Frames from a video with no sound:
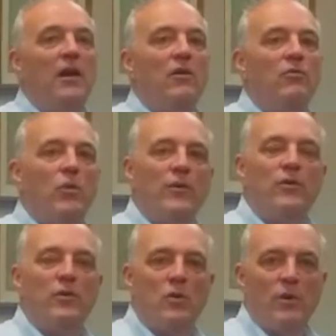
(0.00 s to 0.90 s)
of what
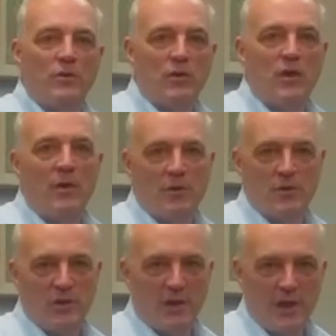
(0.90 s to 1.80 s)
they're going to
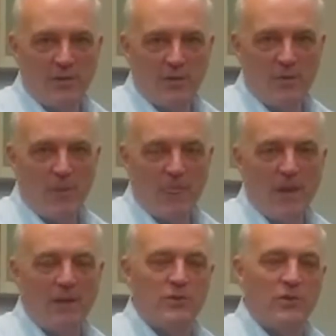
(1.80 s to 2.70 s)
accomplish together.
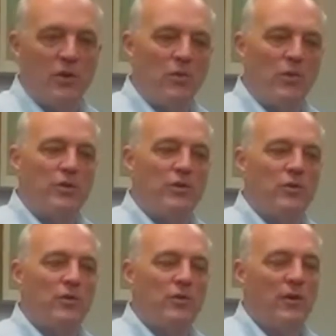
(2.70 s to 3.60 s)
And so when
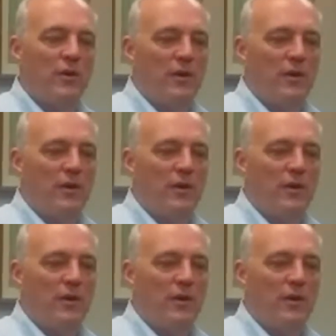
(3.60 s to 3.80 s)
you